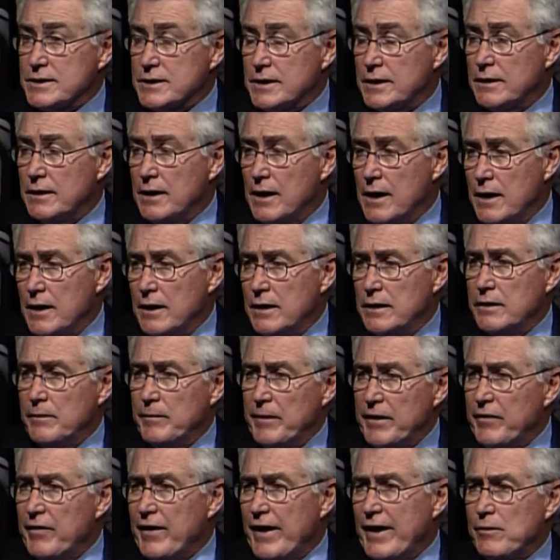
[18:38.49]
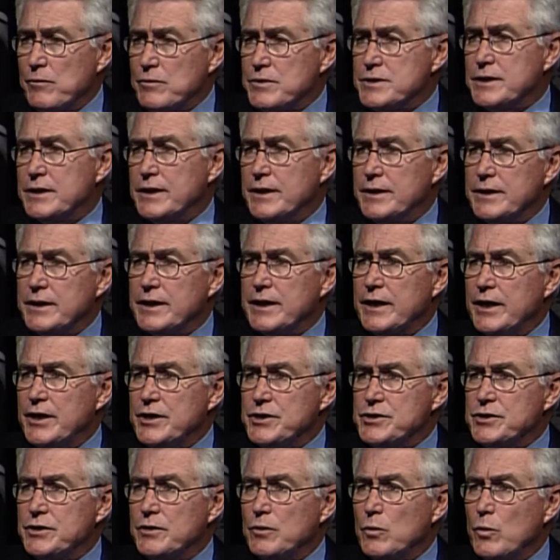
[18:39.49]
And to me, that was an
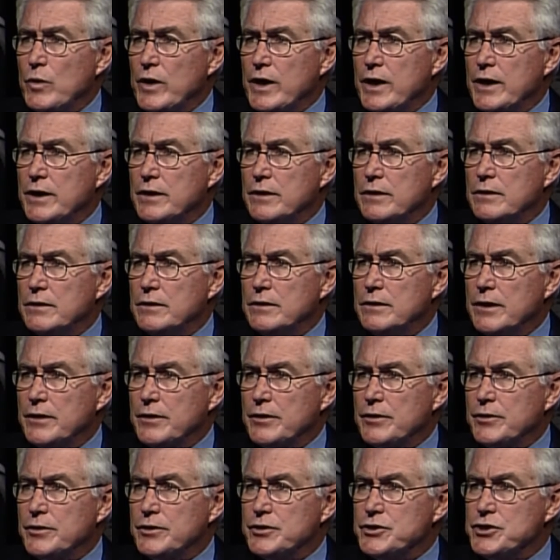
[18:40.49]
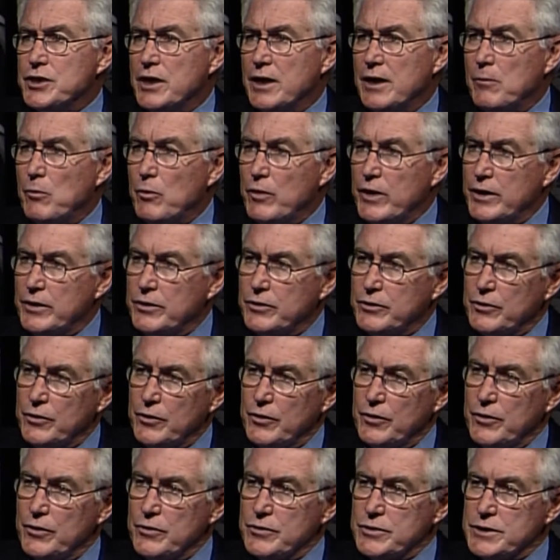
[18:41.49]
indication that we had done a good job. We had
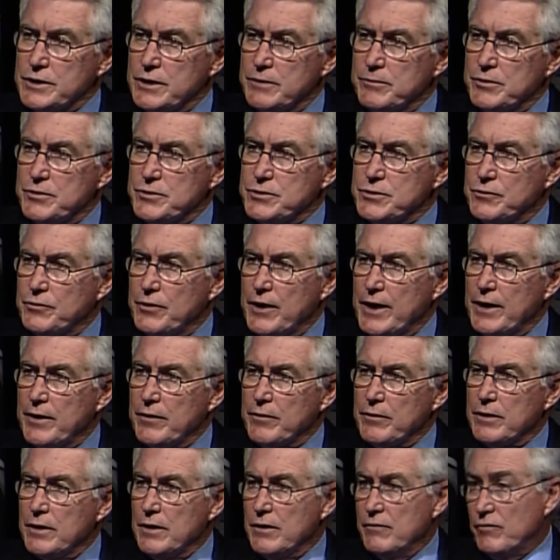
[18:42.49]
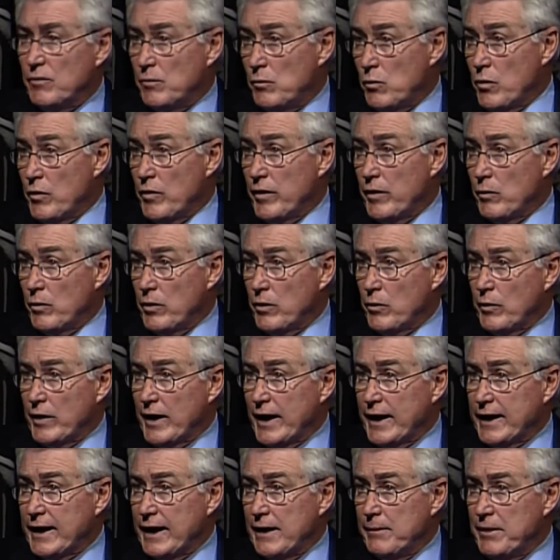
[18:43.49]
turned those numbers around from where they were when
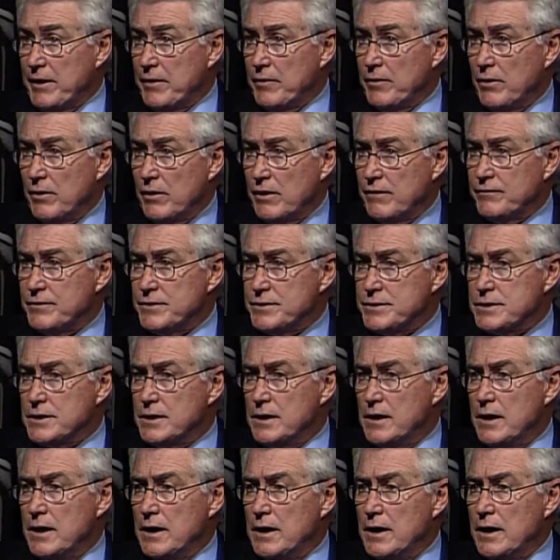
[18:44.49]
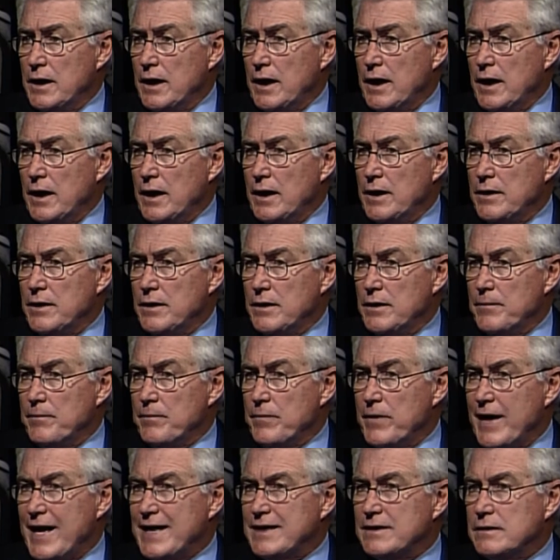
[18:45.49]
I came in the office. And
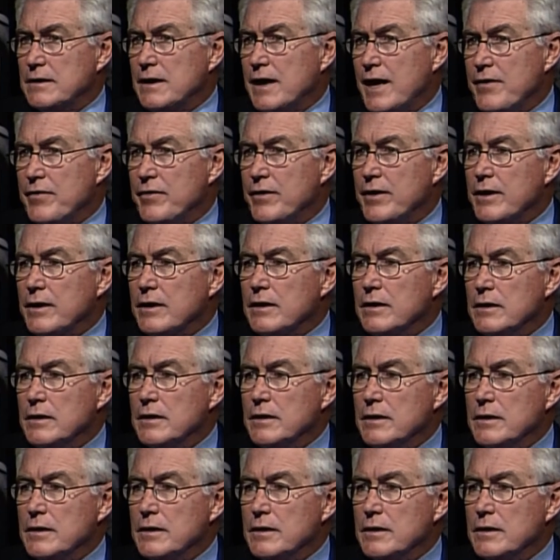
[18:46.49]
that, I think,